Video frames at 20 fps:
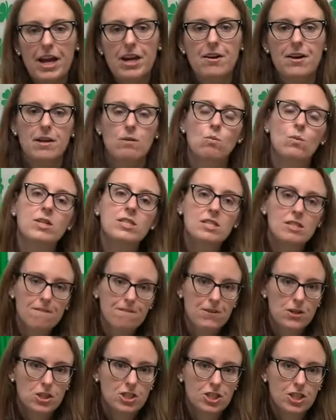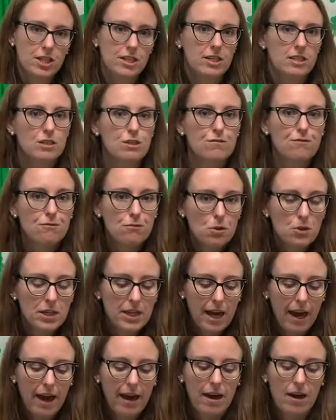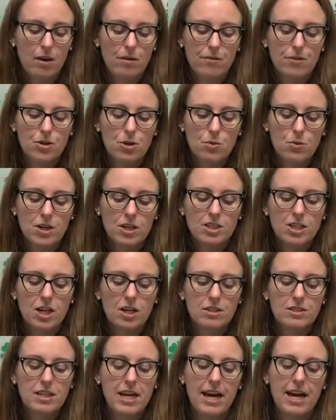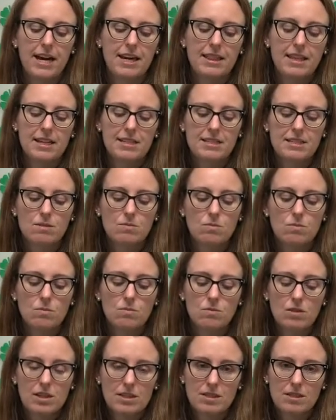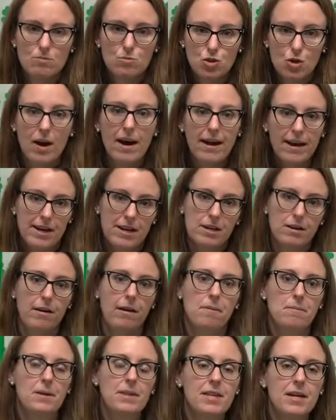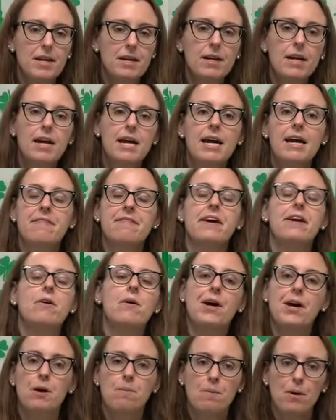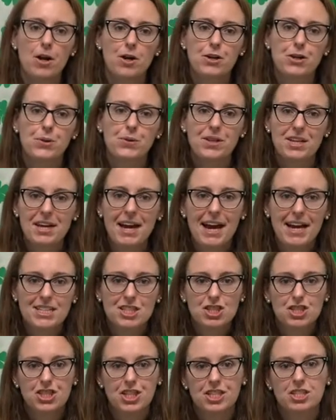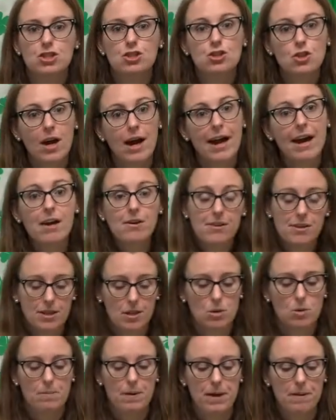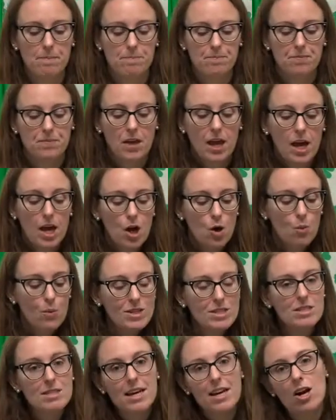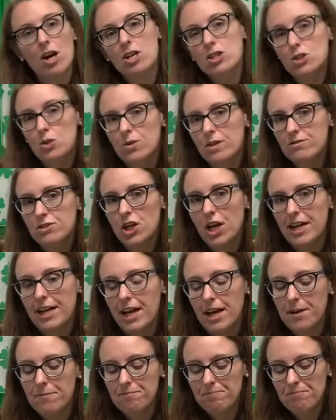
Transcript: in. Once the first chick is fully out, you want to turn that and let some dry air come in there. That'll help our newly hatched chicks dry out a little bit. Once they are sort of dried out,